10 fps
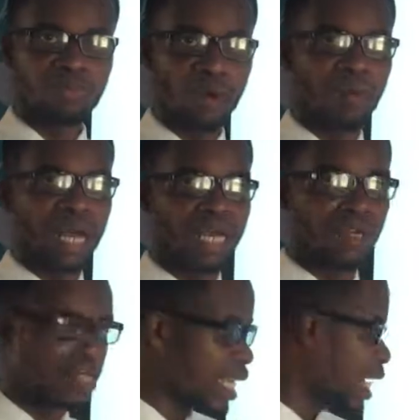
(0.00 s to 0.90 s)
proper
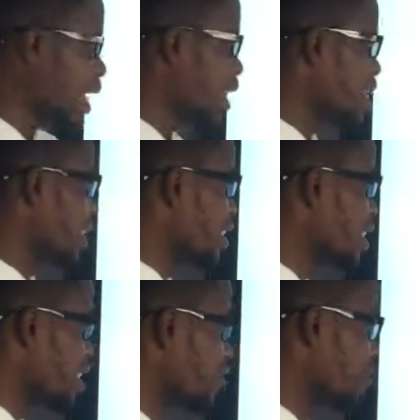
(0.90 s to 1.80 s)
healthcare
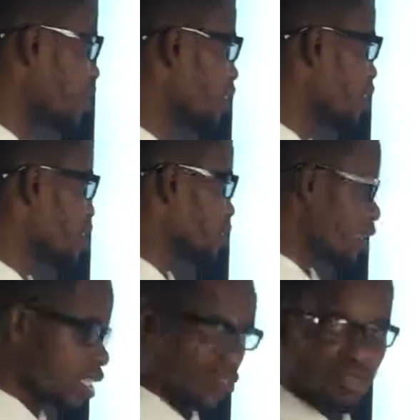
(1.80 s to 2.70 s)
delivery.
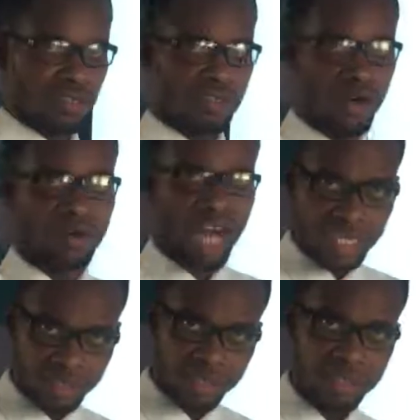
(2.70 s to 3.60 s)
It's your
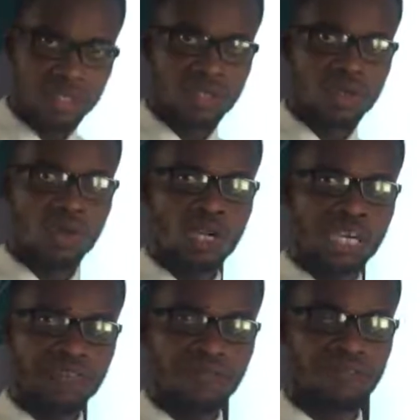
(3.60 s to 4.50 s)
right. So
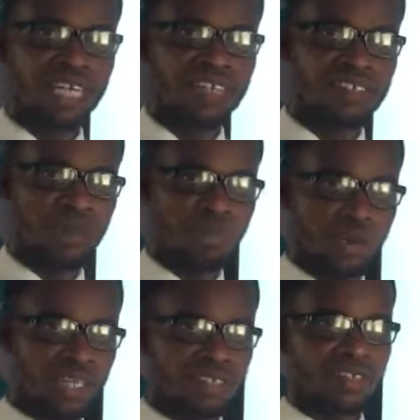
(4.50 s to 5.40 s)
if there is a
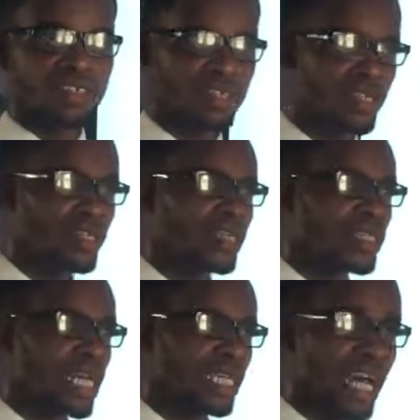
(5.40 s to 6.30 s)
policy
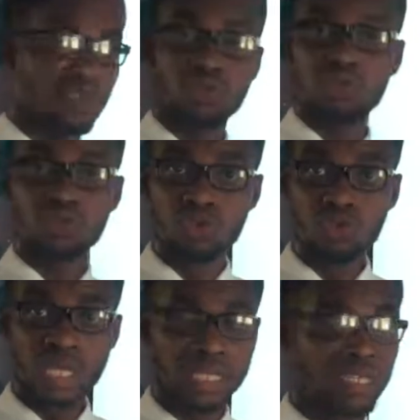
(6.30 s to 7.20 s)
that has to do
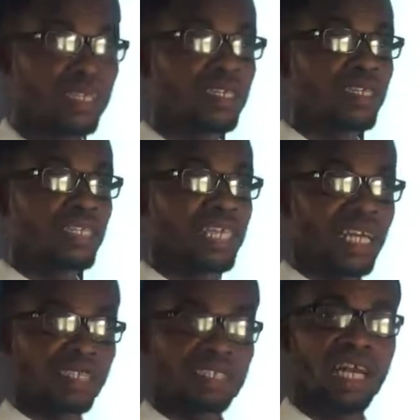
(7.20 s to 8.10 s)
with the
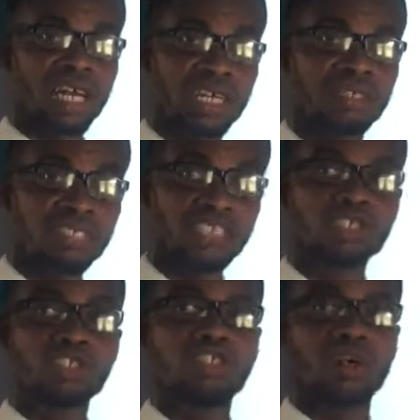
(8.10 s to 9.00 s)
National Health
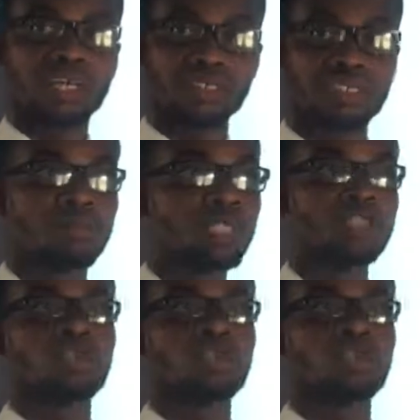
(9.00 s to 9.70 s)
Insurance Scheme, it